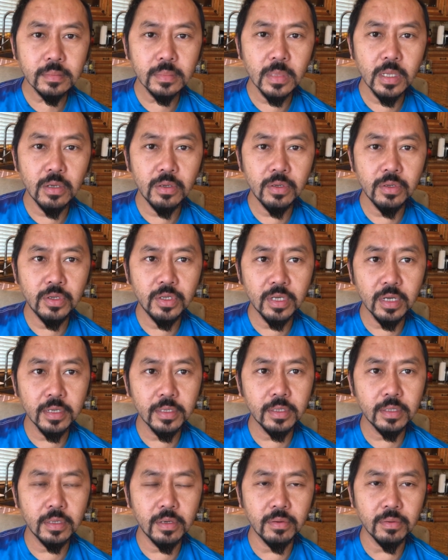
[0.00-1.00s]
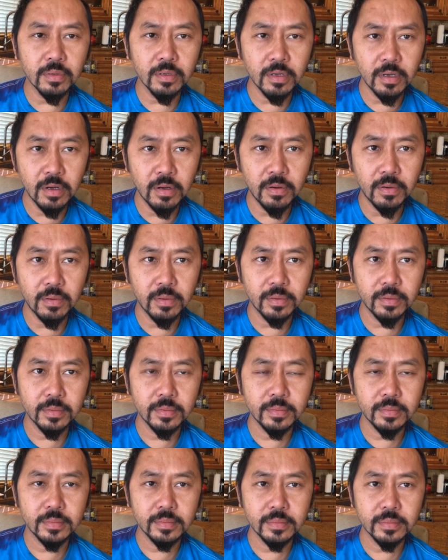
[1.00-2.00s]
You just don't know.
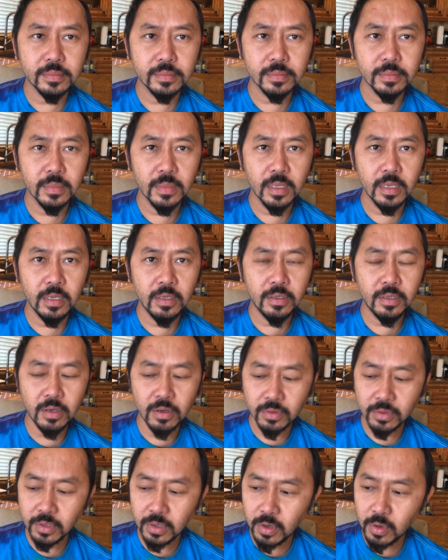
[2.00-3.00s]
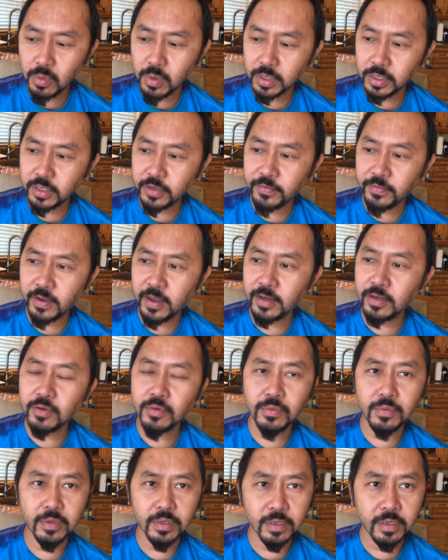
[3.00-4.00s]
You don't know what your final
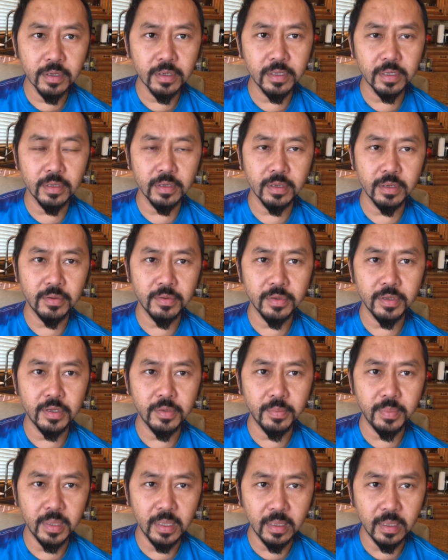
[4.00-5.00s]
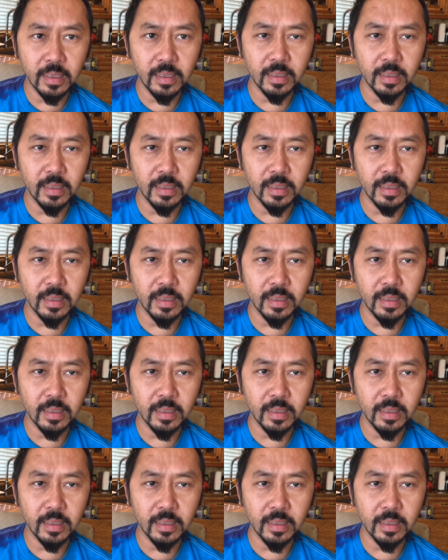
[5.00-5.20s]
words are going to be.